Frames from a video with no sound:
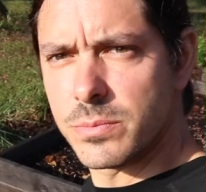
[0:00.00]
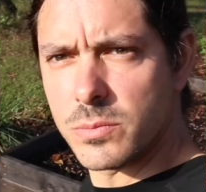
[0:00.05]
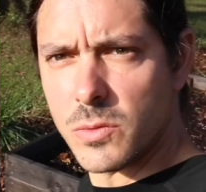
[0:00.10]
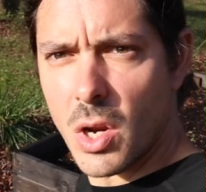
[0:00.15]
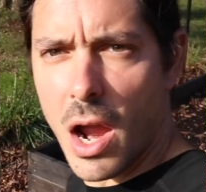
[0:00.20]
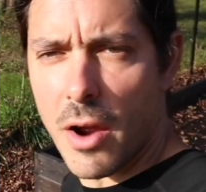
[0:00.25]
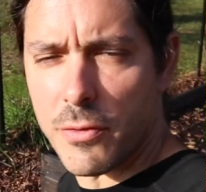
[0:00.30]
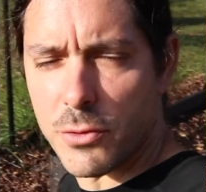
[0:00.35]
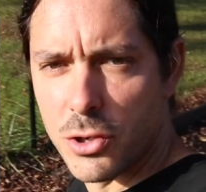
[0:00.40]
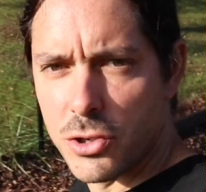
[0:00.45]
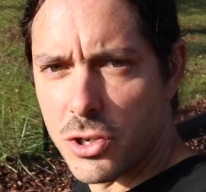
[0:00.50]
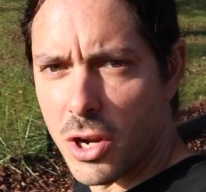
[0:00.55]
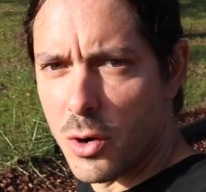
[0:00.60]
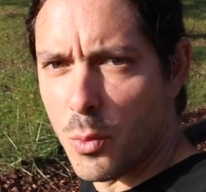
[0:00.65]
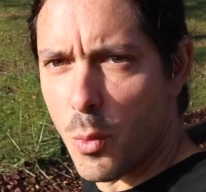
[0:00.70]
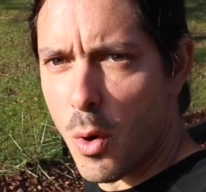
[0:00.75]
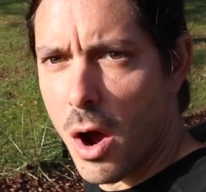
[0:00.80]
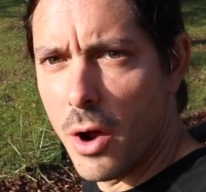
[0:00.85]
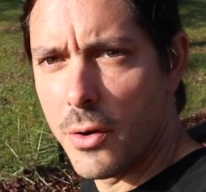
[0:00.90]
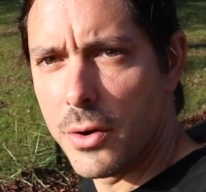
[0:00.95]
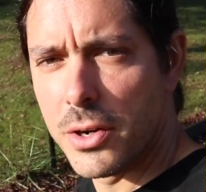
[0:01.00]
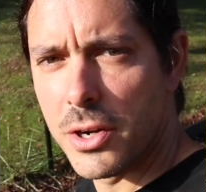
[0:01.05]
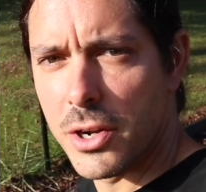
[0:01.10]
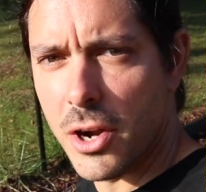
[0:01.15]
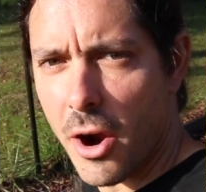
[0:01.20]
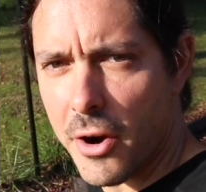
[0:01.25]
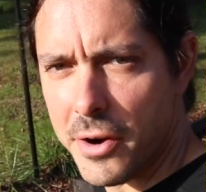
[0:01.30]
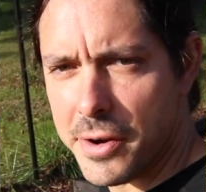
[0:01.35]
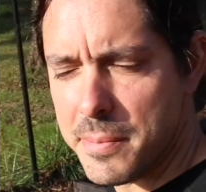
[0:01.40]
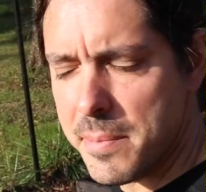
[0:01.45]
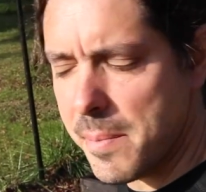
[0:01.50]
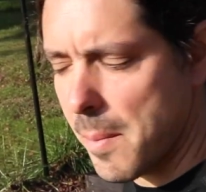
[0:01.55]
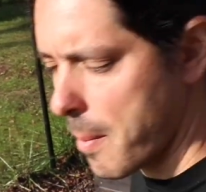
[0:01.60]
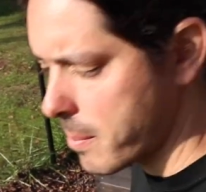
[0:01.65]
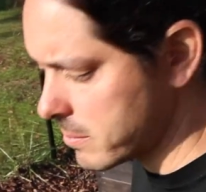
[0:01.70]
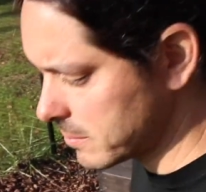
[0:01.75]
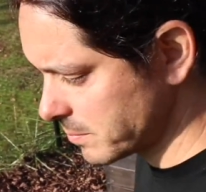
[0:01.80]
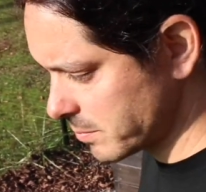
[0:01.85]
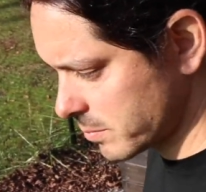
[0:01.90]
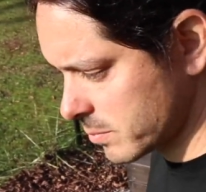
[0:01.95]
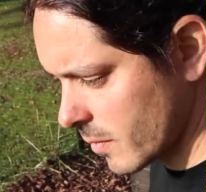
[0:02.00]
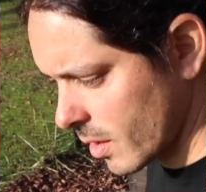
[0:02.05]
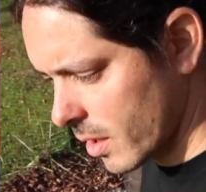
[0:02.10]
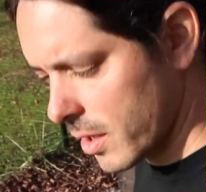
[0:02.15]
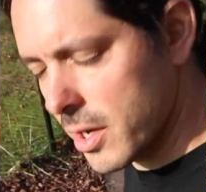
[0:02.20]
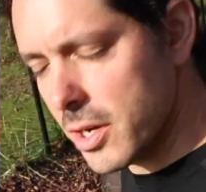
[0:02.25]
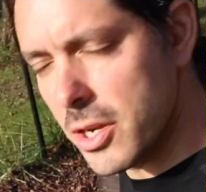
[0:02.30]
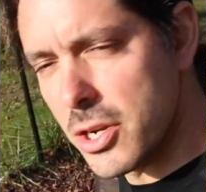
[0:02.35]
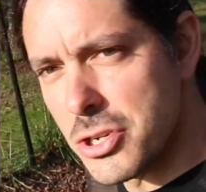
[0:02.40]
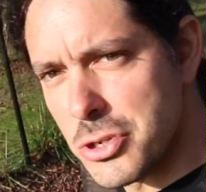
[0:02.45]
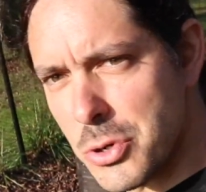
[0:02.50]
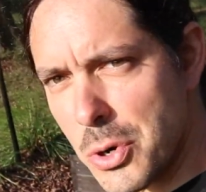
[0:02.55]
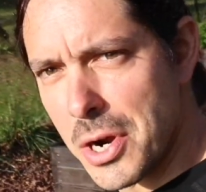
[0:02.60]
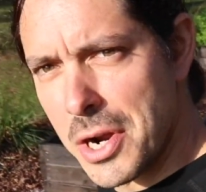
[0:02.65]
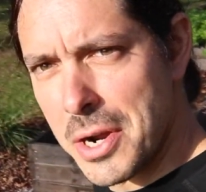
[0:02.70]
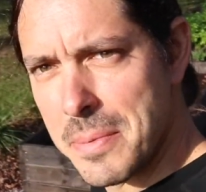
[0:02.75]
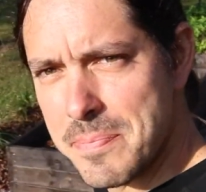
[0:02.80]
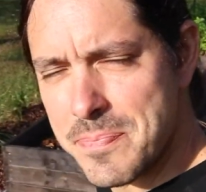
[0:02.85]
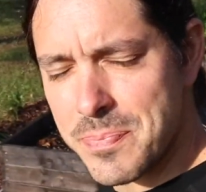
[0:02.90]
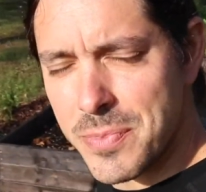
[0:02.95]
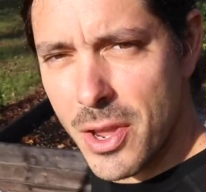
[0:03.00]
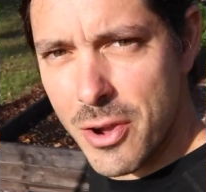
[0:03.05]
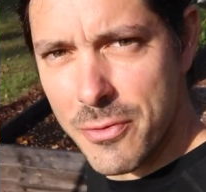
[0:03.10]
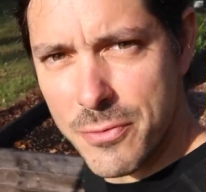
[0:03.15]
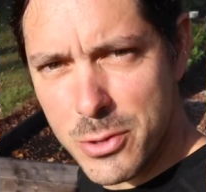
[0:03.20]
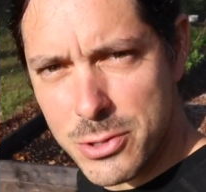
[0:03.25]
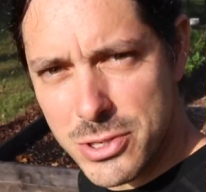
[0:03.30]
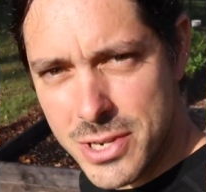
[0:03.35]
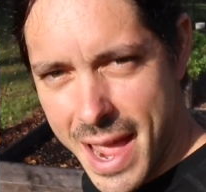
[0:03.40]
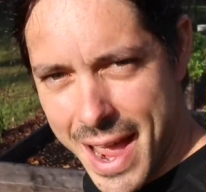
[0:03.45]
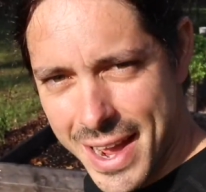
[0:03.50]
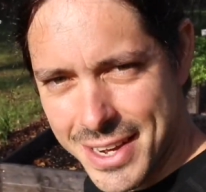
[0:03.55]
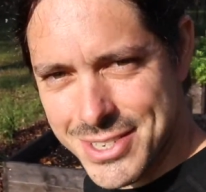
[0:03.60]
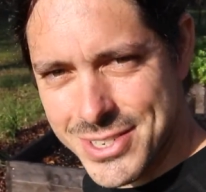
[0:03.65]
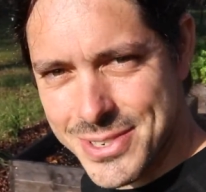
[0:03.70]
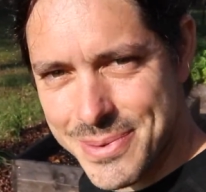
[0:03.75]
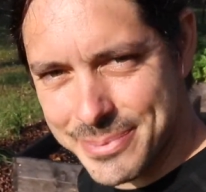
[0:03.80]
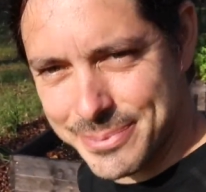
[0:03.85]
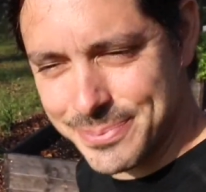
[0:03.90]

After done watering the garden, get to enjoy a few snacks.